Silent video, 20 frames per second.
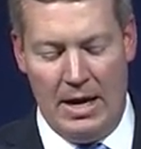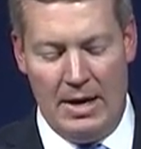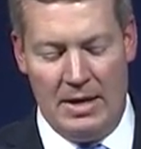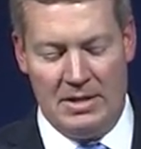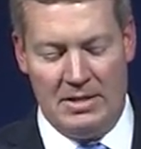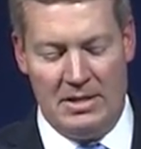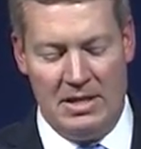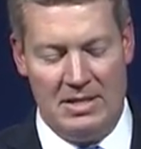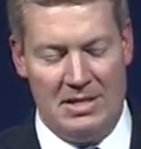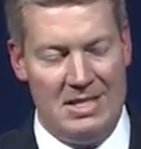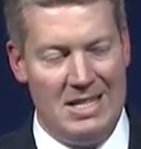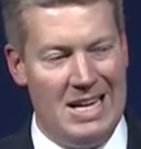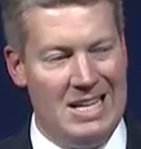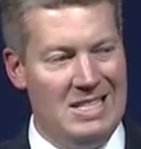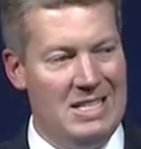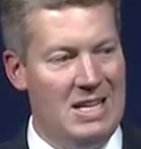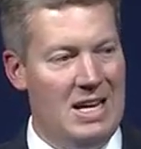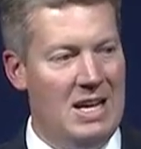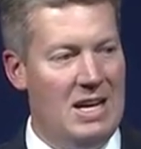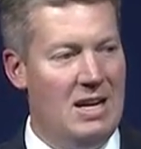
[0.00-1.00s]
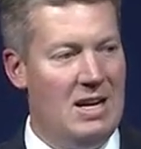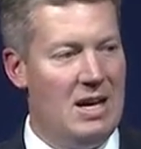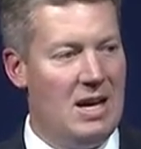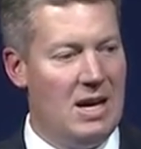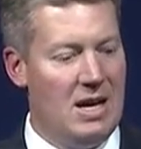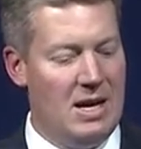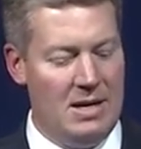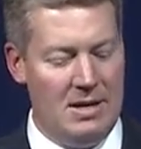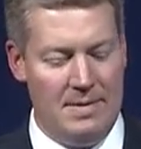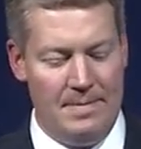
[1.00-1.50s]
Since
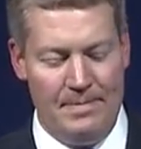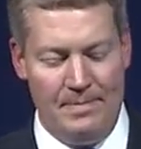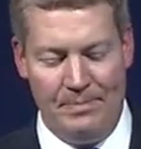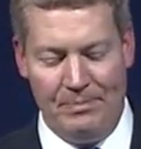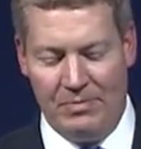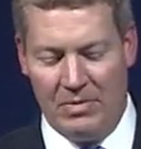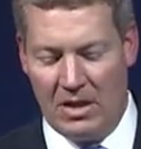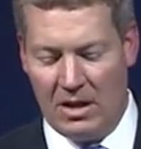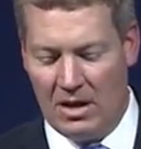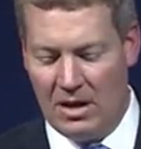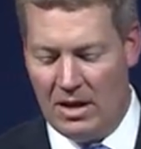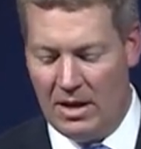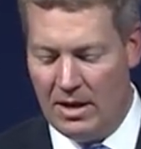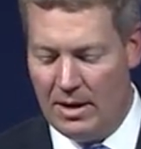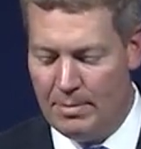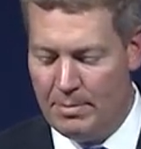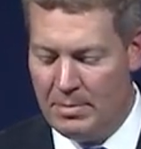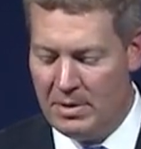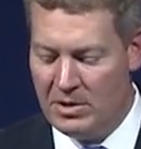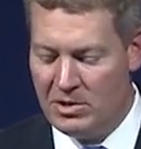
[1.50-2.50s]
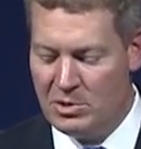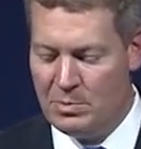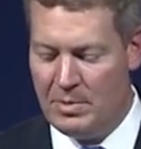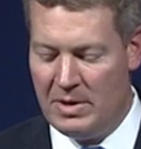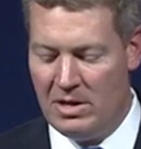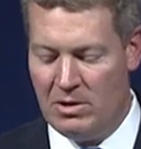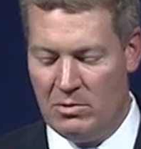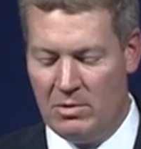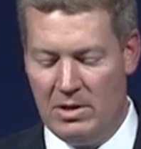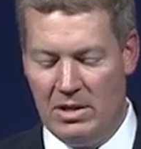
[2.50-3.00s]
1989, Bill's
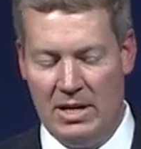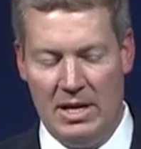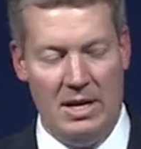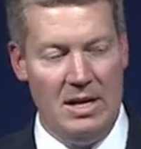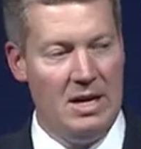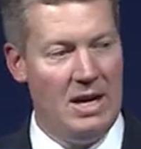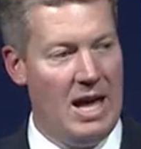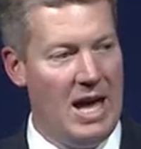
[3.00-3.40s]
been a really